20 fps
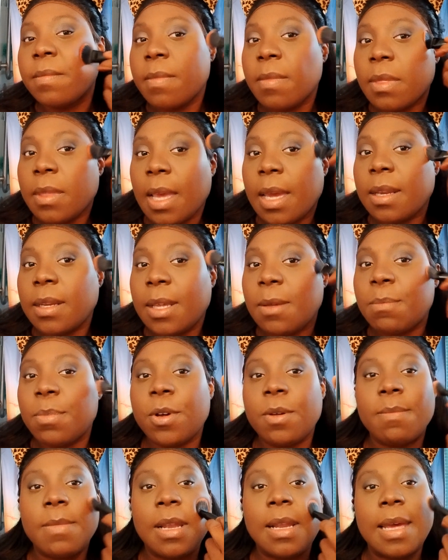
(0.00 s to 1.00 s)
I didn't even
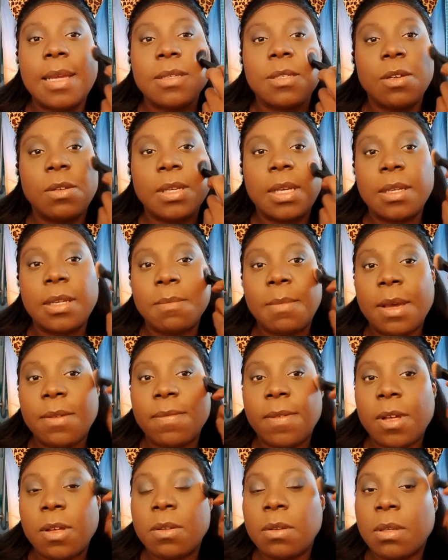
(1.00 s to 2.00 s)
put my lights on the end of my
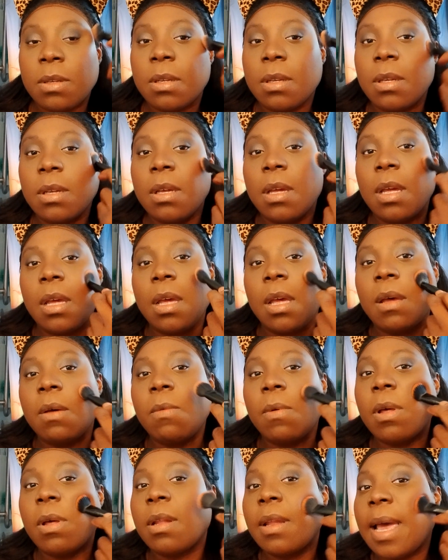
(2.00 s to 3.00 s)
phone.
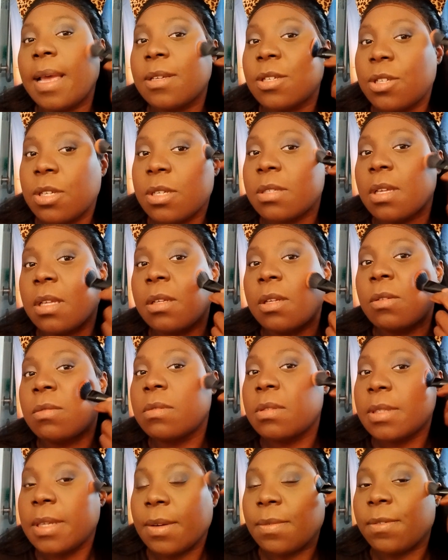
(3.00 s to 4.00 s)
Well, that's just a little
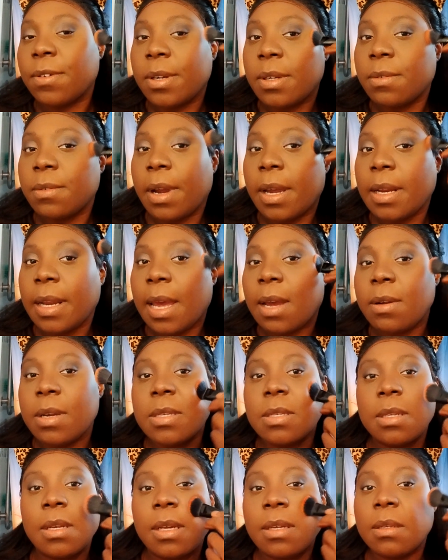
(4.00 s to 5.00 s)
different right now,
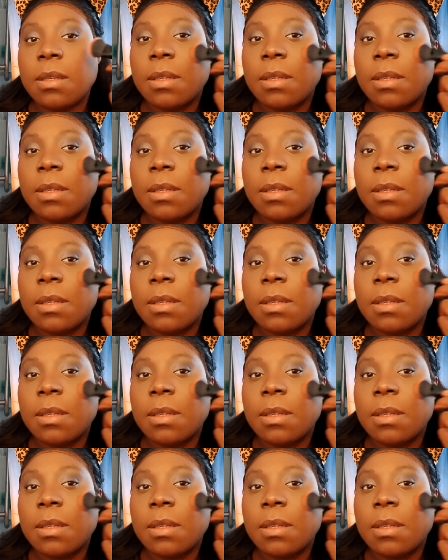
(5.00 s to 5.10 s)
isn't it?